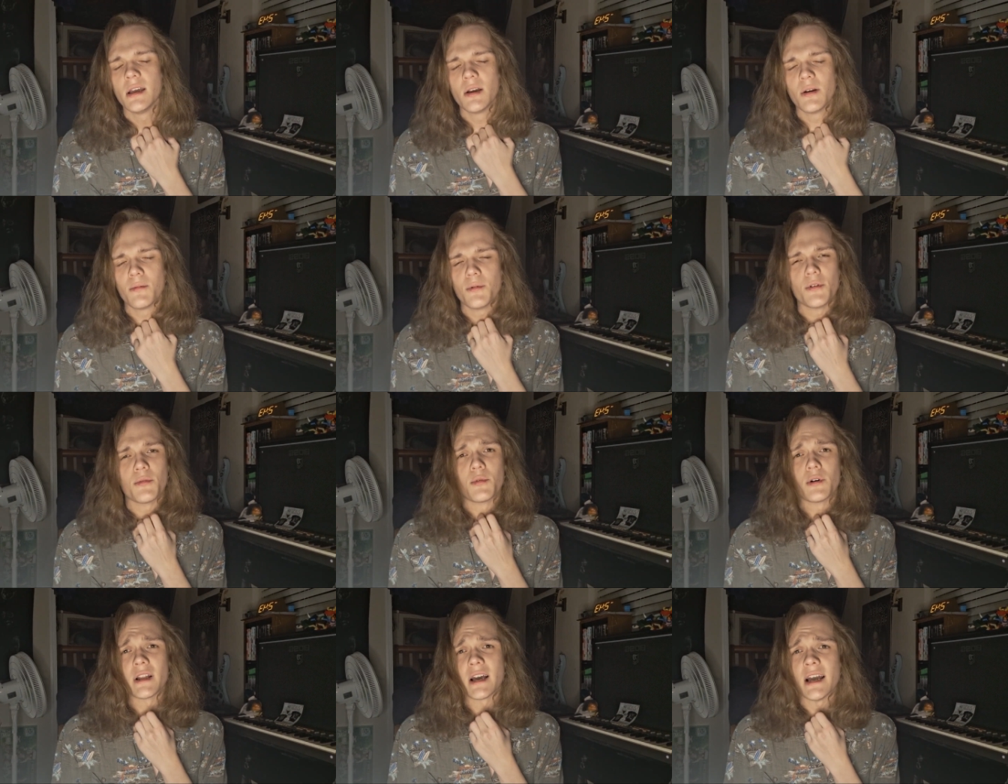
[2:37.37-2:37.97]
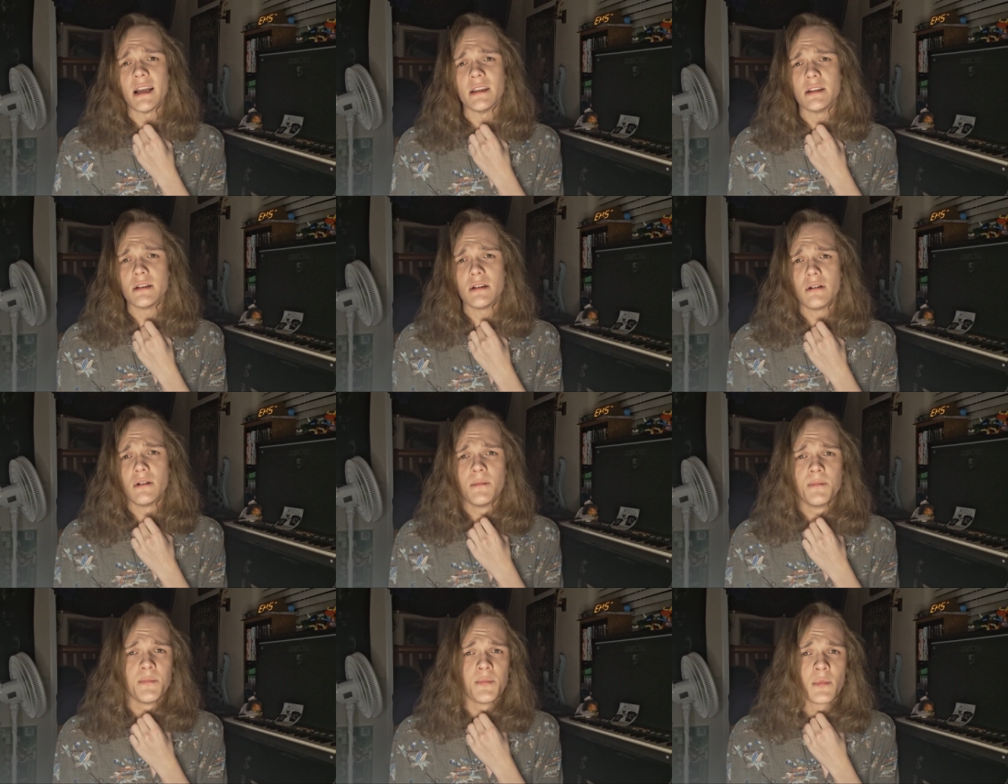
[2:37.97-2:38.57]
with what I
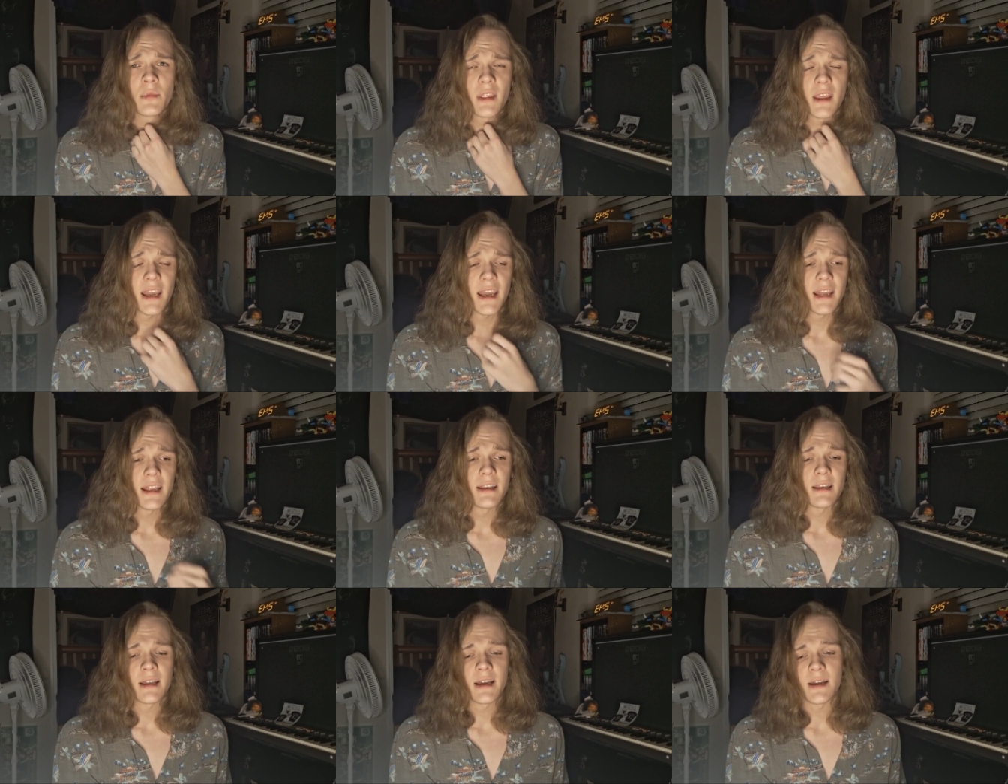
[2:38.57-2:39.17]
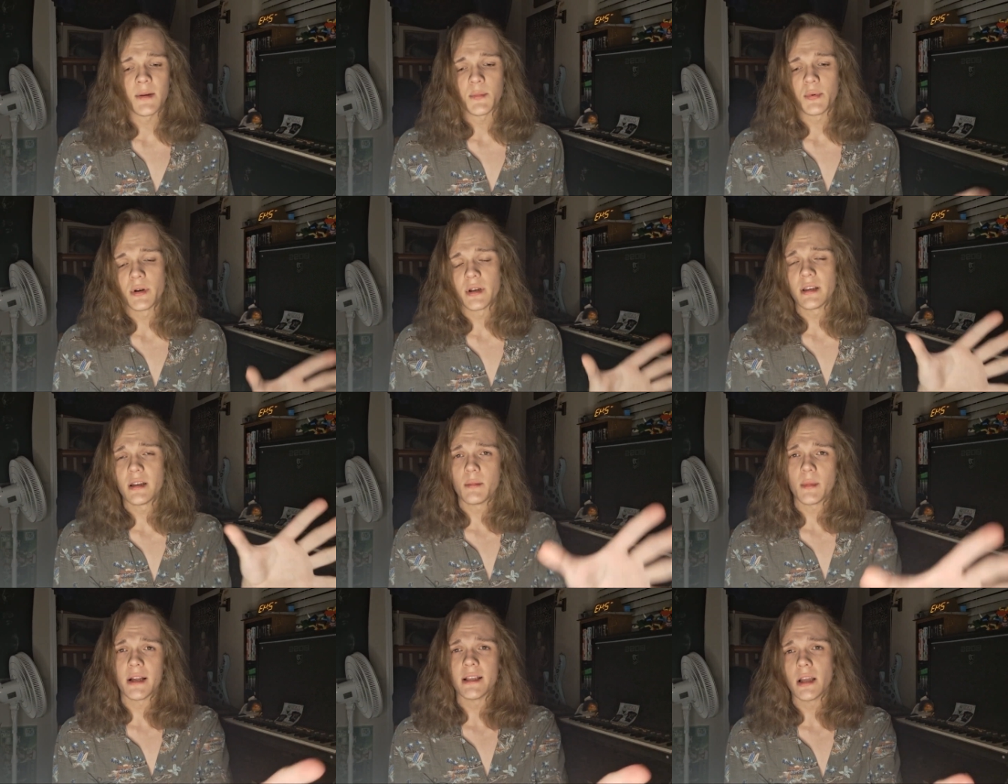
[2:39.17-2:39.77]
do, and I put it
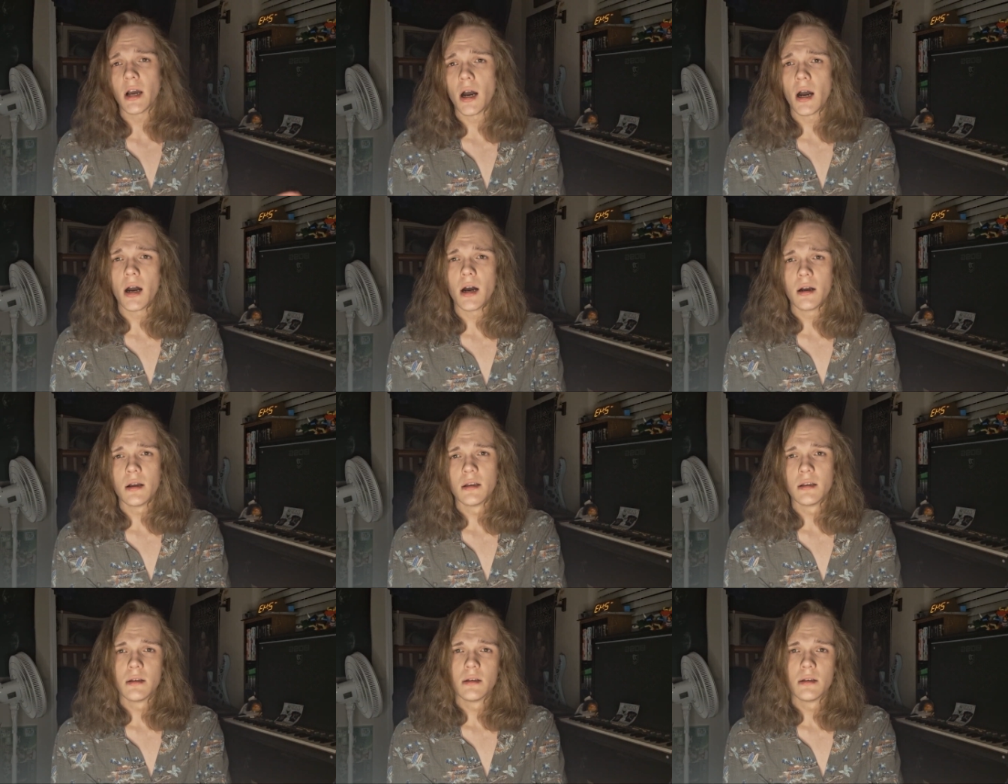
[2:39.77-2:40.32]
in my DAW.